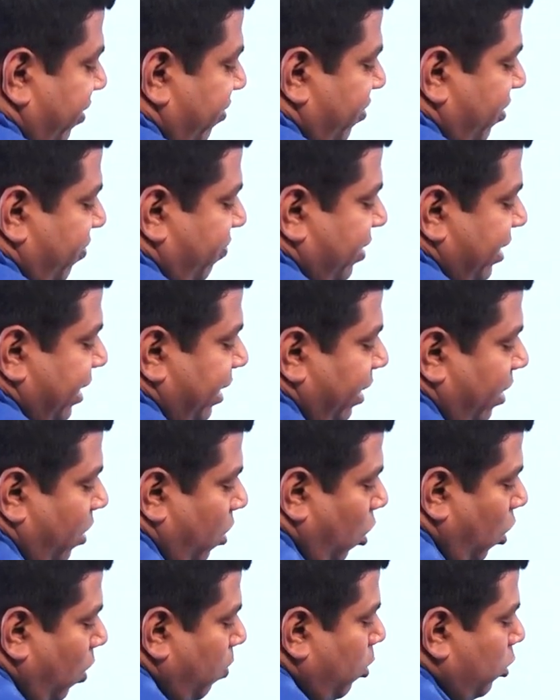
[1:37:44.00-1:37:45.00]
and 50,
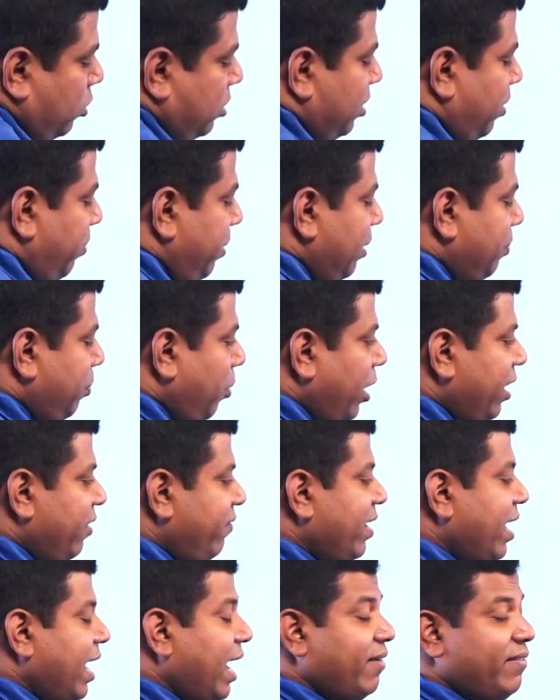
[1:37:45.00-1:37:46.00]
almost in the midpoint
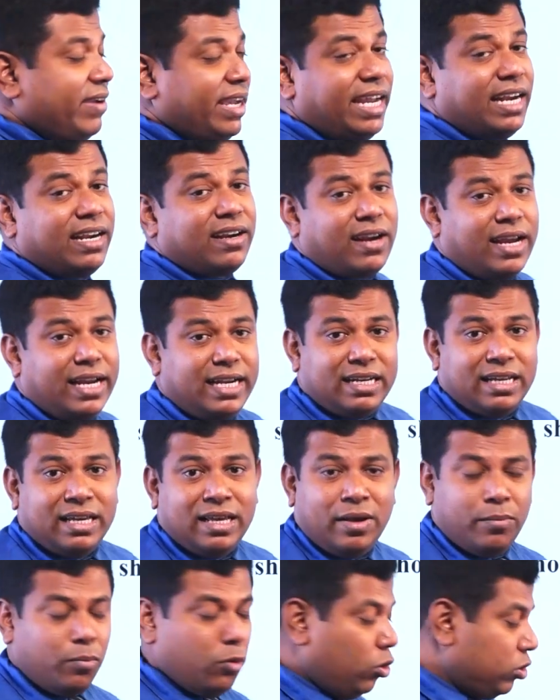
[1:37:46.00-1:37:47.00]
we are having it, right?
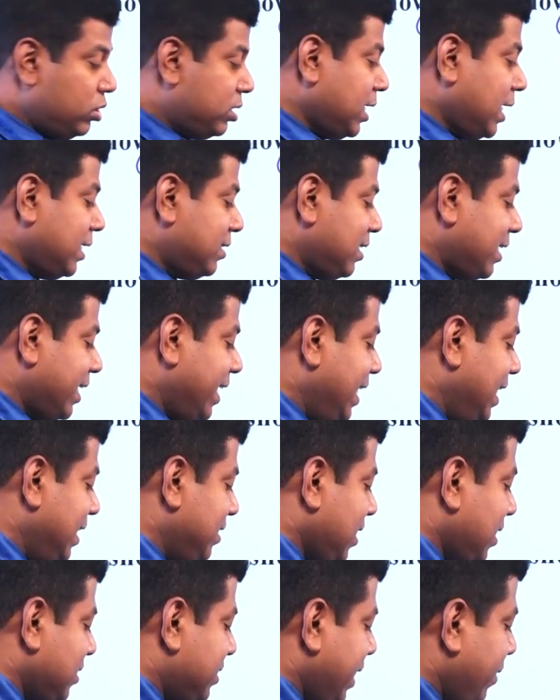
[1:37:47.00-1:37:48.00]
Both sides the readings
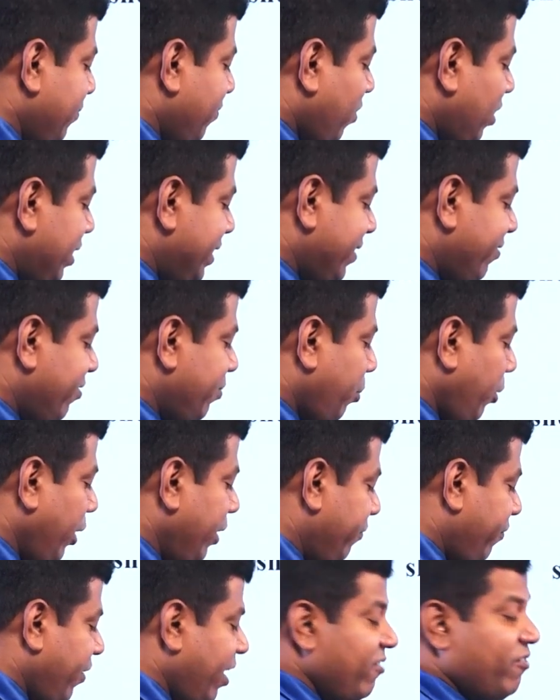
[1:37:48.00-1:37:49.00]
are same,
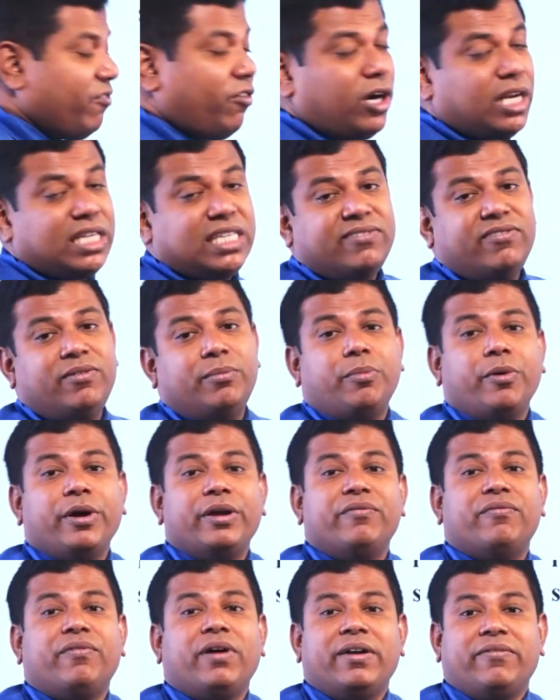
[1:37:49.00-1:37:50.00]
47.5,
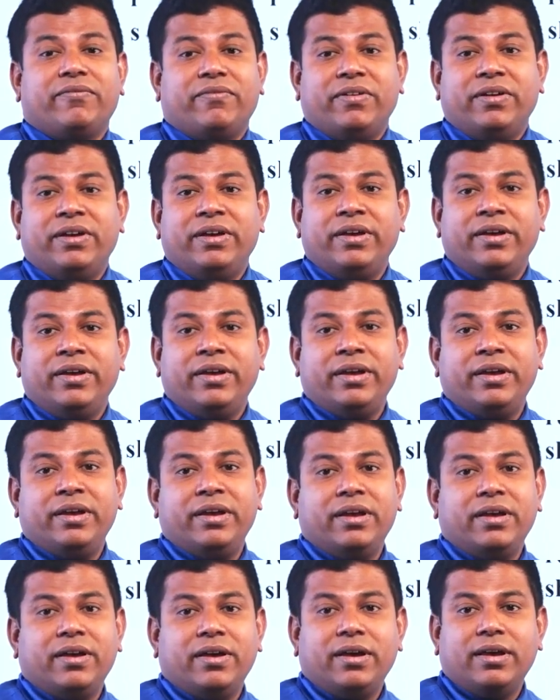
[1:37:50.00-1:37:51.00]
47.5.
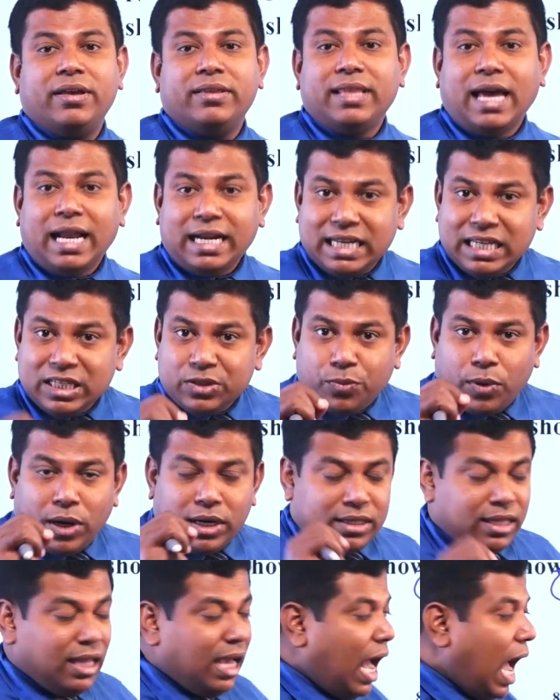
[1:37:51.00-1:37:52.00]
That is
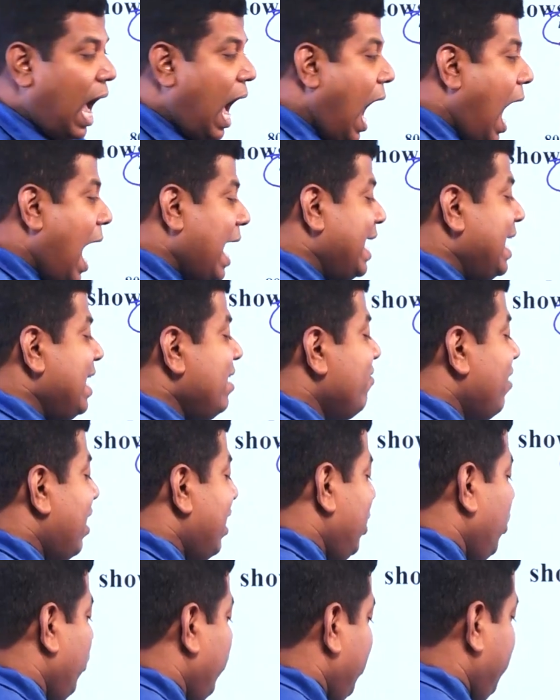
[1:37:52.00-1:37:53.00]
what the I
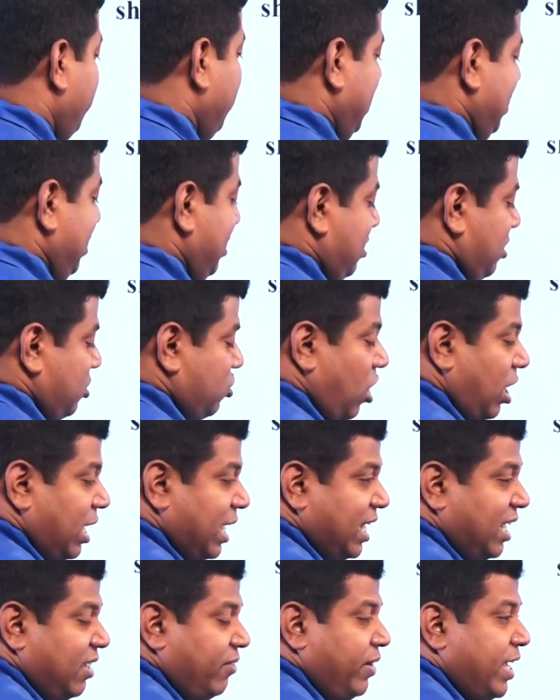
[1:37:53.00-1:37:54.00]
value will be. This is not
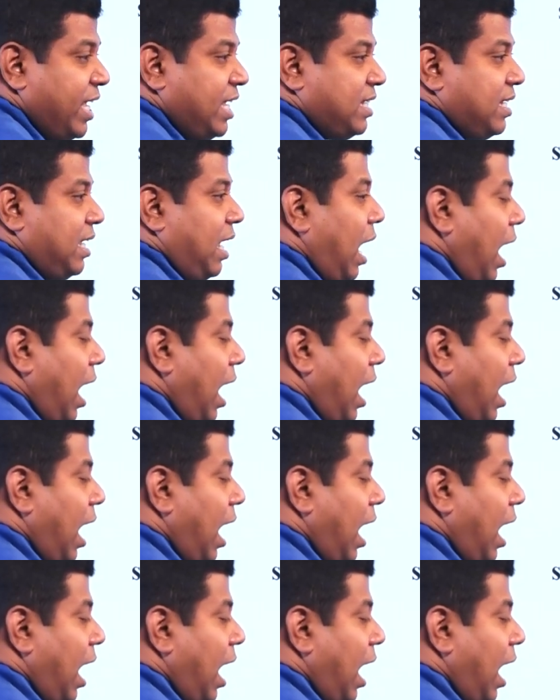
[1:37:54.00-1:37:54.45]
deviation,